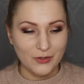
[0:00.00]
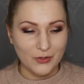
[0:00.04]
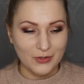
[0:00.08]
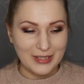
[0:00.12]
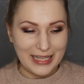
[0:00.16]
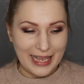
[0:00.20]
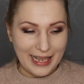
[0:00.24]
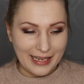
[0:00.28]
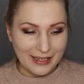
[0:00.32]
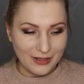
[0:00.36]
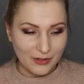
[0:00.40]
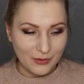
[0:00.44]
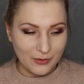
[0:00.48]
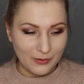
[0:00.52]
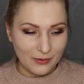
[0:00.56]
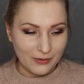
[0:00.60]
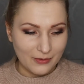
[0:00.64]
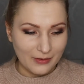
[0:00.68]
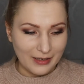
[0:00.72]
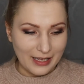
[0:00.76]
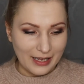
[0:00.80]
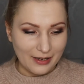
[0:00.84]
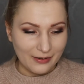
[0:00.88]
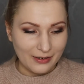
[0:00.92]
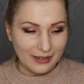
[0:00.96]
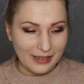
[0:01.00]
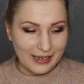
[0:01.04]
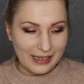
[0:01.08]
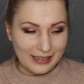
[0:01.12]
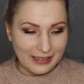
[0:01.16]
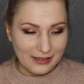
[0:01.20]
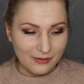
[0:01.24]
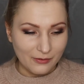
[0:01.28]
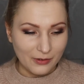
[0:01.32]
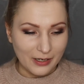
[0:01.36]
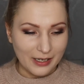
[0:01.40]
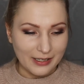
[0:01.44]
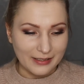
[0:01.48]
to say to
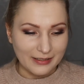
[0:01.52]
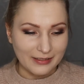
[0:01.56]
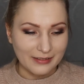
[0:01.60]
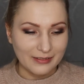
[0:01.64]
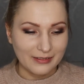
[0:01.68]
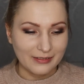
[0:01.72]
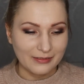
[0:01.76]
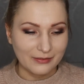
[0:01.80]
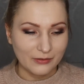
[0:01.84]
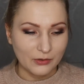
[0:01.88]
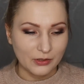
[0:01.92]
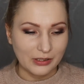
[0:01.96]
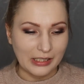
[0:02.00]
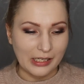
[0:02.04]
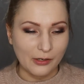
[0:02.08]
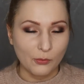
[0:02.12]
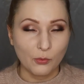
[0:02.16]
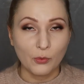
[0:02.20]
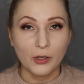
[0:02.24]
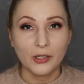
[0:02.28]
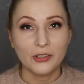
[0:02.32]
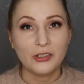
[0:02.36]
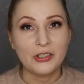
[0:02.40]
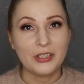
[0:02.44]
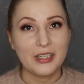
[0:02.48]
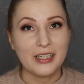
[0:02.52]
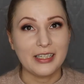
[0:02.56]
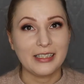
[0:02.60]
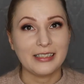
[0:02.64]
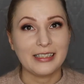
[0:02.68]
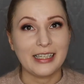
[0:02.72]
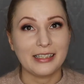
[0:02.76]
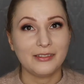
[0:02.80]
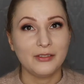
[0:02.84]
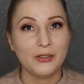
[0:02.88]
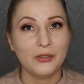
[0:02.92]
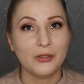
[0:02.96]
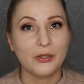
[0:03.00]
anyone like watching
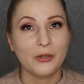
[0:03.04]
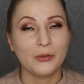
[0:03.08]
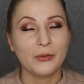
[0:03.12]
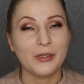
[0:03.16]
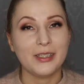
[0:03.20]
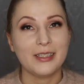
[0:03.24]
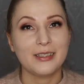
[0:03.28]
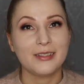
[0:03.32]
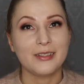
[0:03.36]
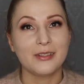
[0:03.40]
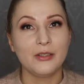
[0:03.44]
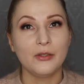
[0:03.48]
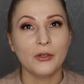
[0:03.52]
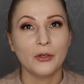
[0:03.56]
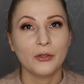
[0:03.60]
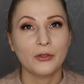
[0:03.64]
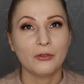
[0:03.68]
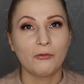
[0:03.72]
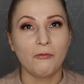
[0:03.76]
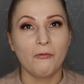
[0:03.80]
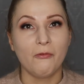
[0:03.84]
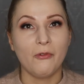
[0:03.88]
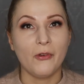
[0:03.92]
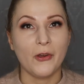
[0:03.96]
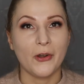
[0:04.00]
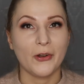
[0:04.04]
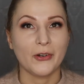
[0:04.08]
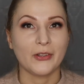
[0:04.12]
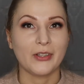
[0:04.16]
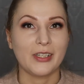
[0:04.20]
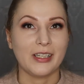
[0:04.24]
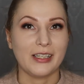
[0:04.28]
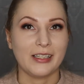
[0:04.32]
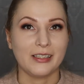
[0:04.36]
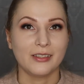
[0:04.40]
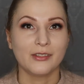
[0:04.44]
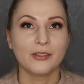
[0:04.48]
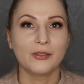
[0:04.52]
that, you know, it's not worth
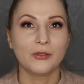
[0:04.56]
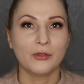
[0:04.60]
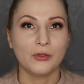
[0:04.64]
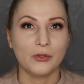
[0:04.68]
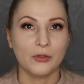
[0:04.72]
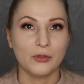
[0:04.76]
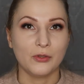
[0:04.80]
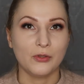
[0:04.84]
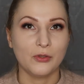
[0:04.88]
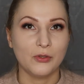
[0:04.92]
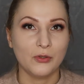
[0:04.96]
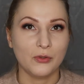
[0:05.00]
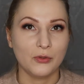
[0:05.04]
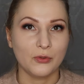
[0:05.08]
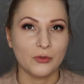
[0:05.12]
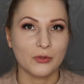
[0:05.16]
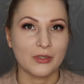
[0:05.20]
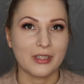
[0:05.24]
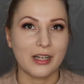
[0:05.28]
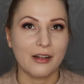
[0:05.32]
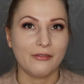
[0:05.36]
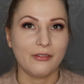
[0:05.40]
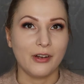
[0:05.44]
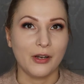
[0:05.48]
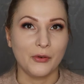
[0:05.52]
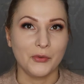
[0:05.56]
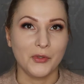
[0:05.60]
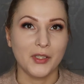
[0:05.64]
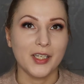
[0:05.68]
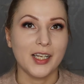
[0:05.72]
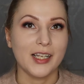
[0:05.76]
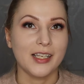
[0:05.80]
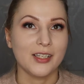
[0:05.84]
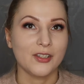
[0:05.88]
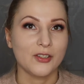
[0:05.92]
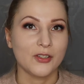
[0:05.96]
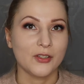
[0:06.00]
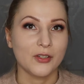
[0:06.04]
it to use a
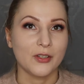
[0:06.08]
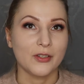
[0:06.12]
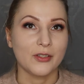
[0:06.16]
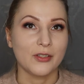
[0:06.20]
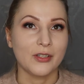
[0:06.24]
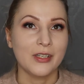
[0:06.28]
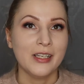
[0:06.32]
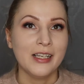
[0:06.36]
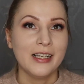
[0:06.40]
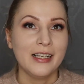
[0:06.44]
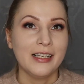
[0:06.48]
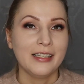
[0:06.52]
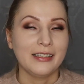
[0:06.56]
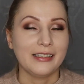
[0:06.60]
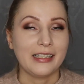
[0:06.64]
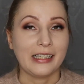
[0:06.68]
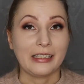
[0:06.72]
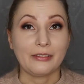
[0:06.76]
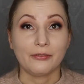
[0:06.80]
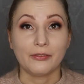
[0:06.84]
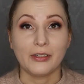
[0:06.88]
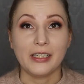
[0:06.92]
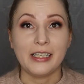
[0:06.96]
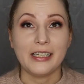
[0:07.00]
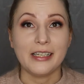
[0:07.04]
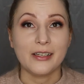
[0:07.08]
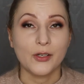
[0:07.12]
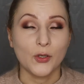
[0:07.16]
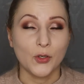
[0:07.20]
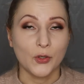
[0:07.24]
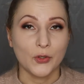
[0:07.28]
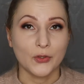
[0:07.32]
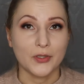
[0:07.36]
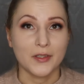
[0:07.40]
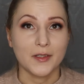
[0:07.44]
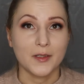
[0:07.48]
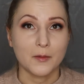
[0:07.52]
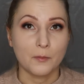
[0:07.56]
foundation that really
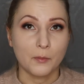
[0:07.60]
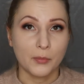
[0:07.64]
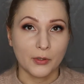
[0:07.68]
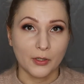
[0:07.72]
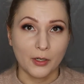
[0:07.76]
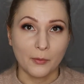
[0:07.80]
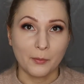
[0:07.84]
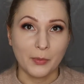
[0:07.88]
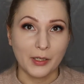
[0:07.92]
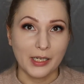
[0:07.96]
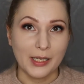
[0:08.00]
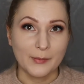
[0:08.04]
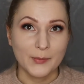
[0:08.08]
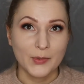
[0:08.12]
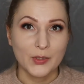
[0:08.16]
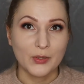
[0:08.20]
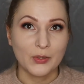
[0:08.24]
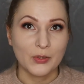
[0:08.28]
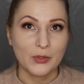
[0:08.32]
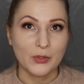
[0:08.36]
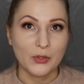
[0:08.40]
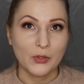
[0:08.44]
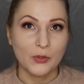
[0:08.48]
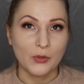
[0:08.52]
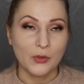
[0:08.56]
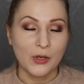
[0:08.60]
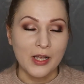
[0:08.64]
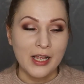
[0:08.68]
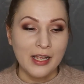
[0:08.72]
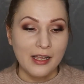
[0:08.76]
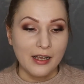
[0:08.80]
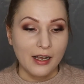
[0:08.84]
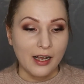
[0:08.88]
causes problems to you.